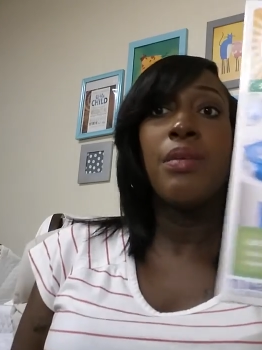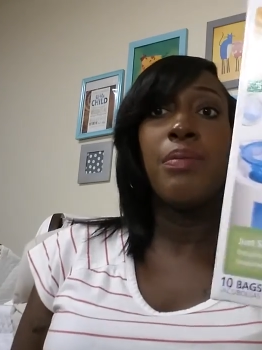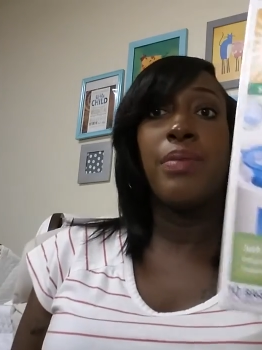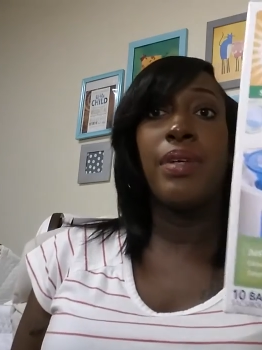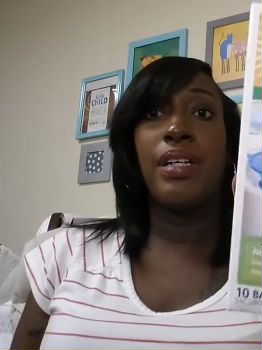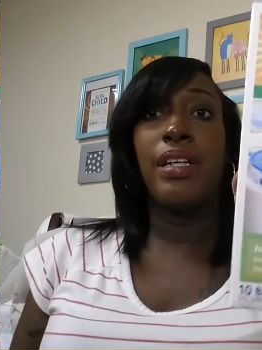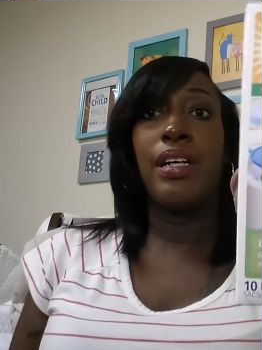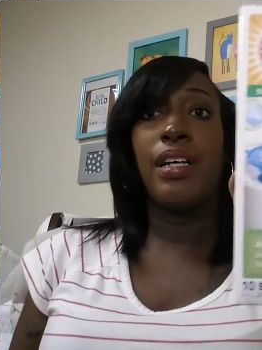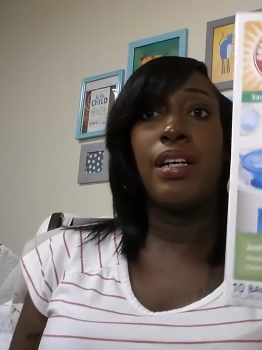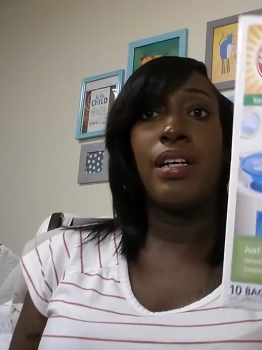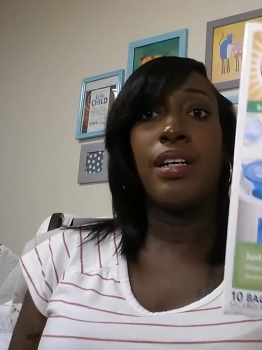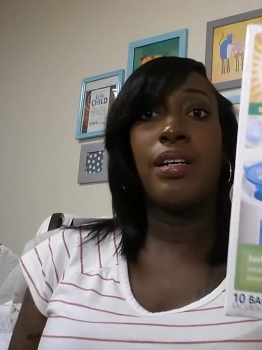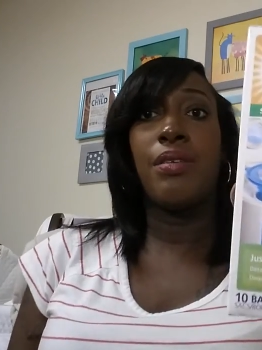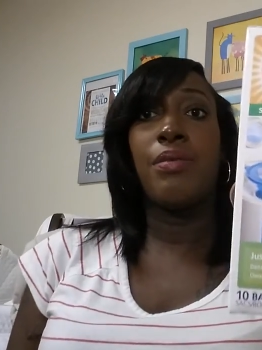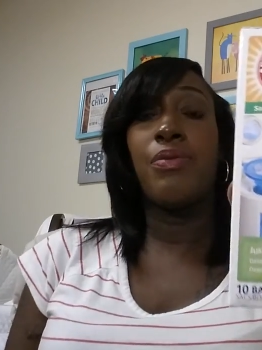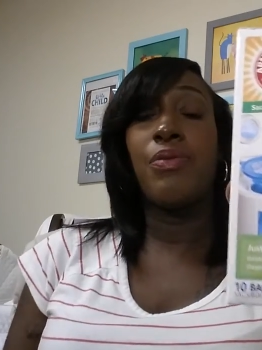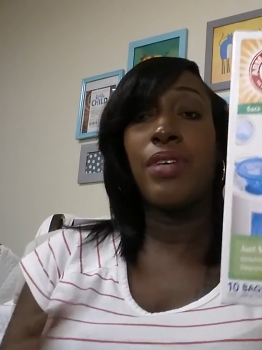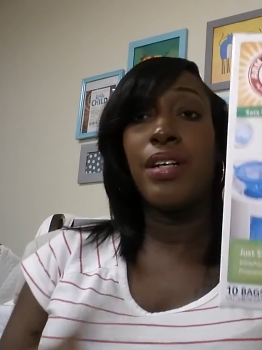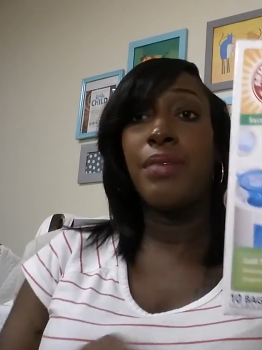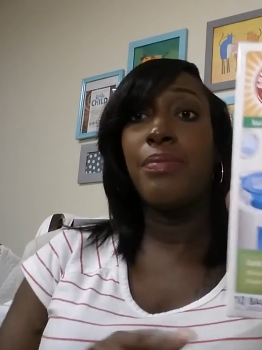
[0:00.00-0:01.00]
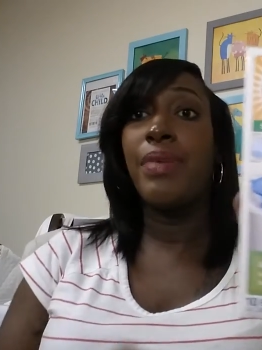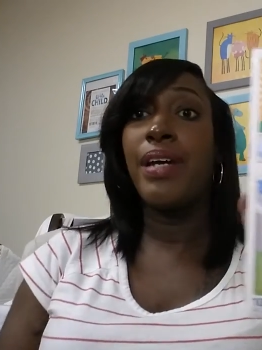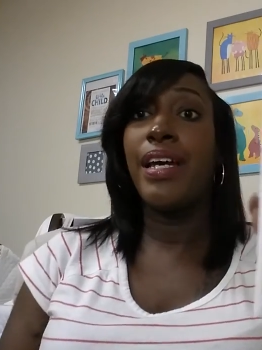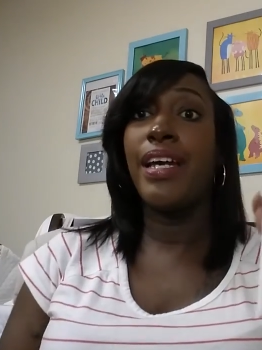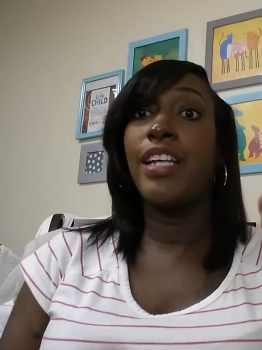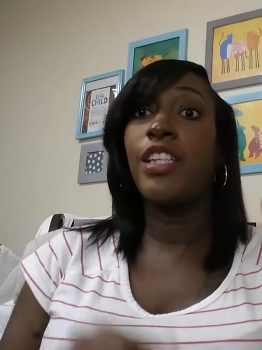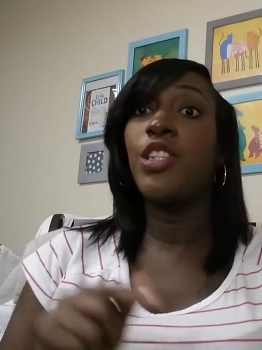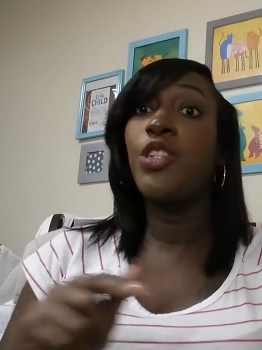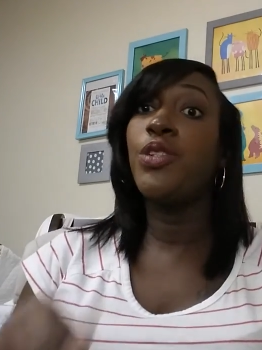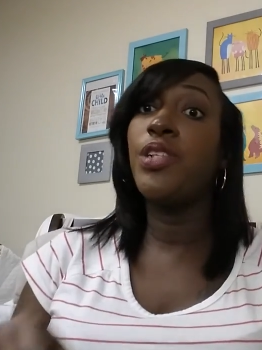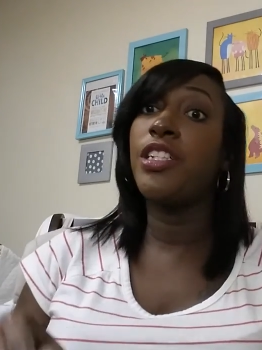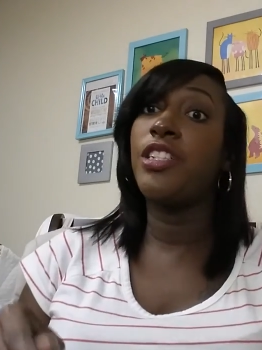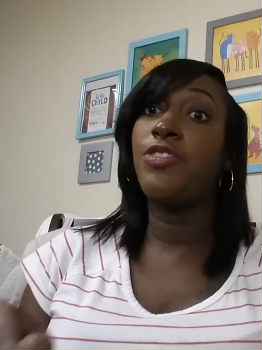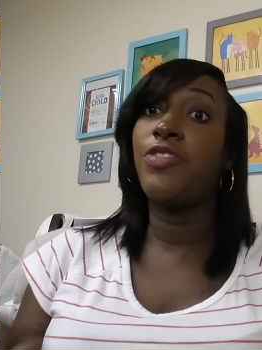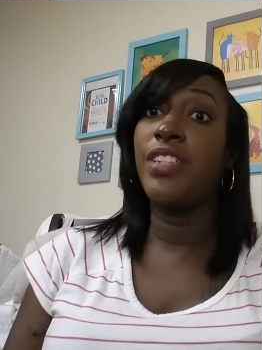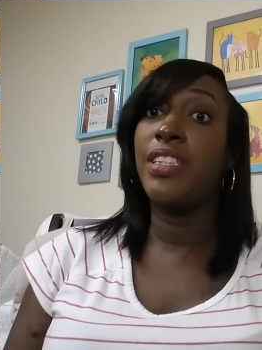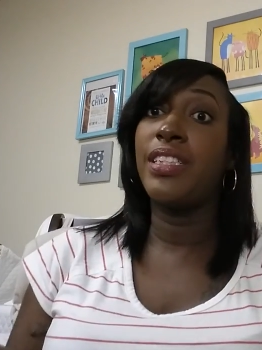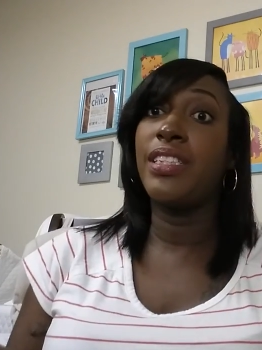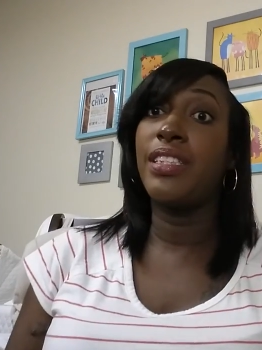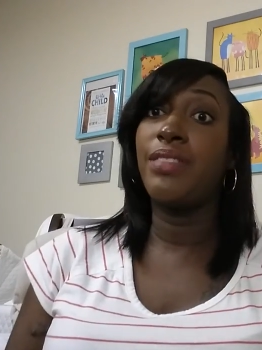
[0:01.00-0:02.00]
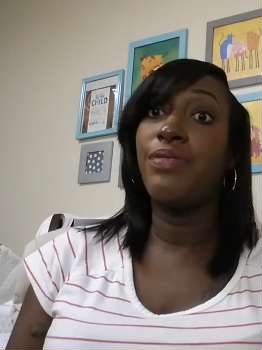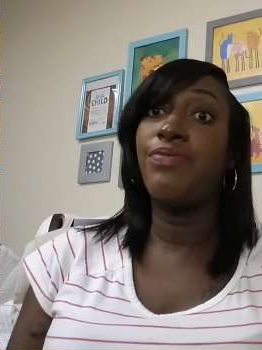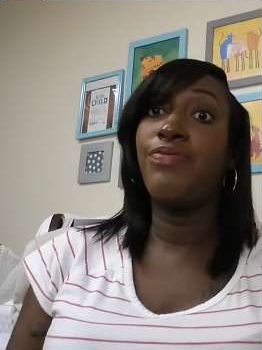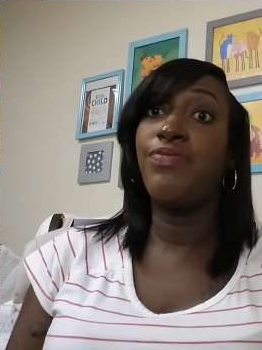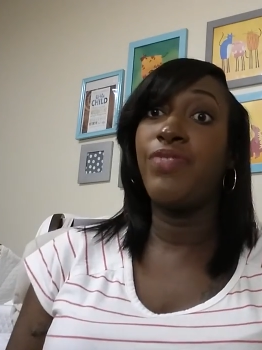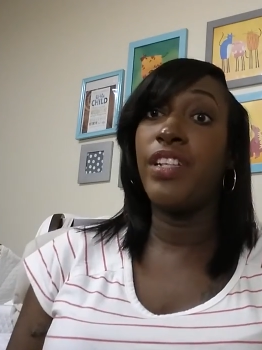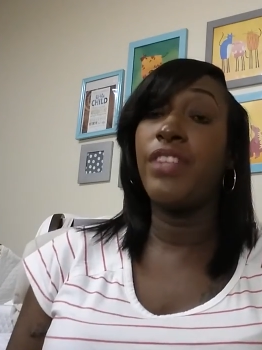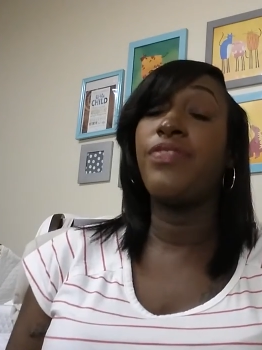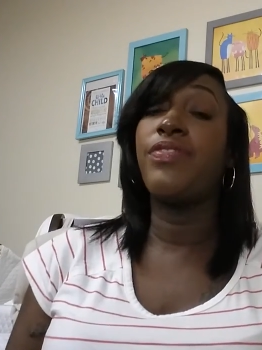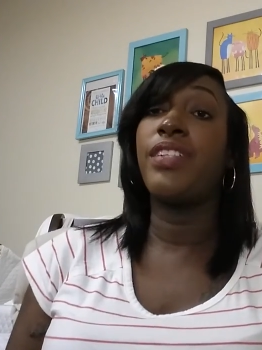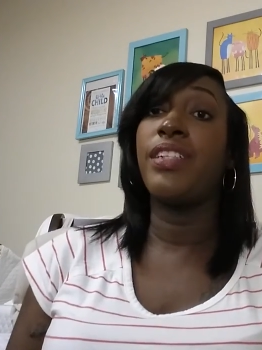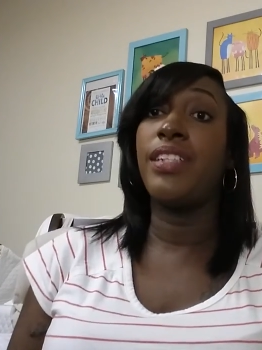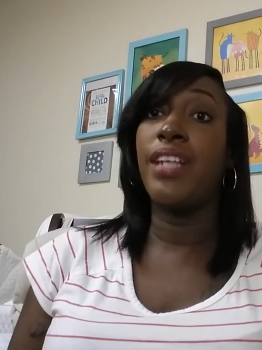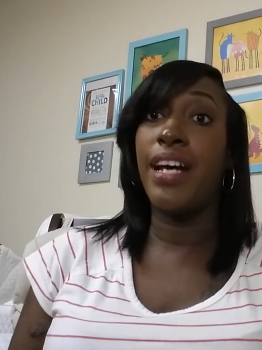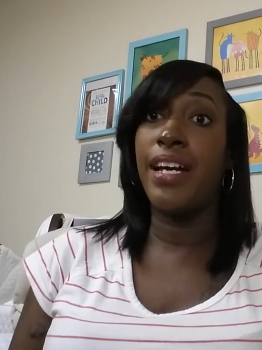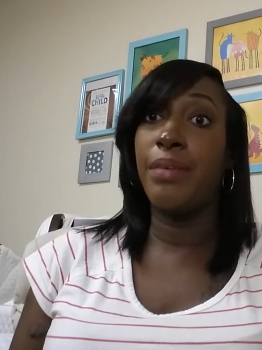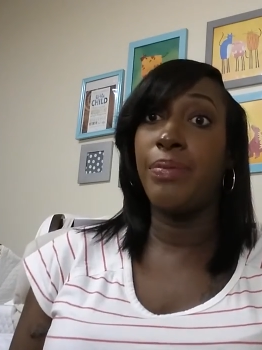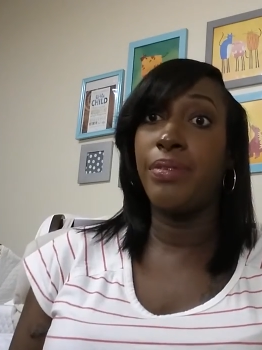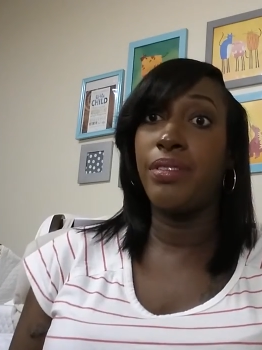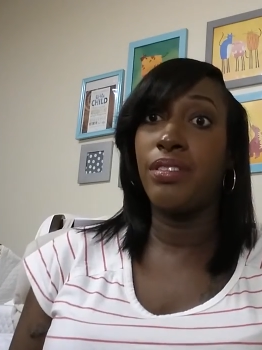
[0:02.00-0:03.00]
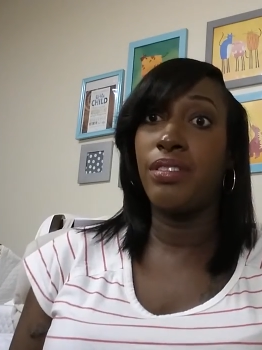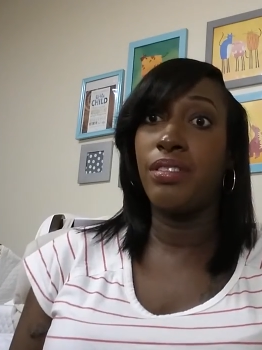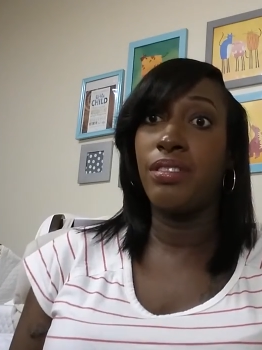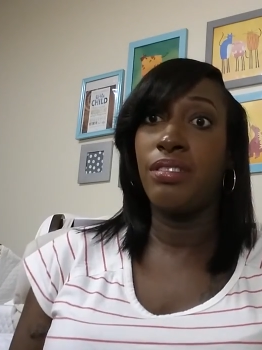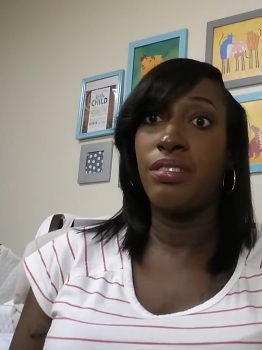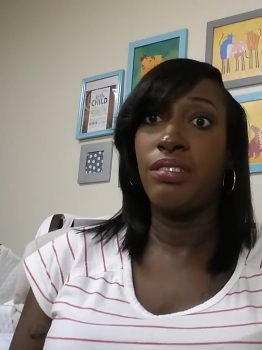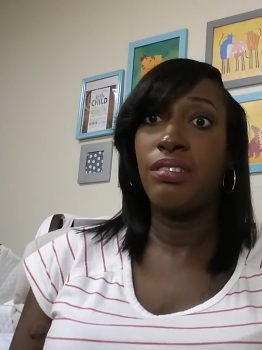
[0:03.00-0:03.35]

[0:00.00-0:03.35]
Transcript: But um, one bag, 250 diapers.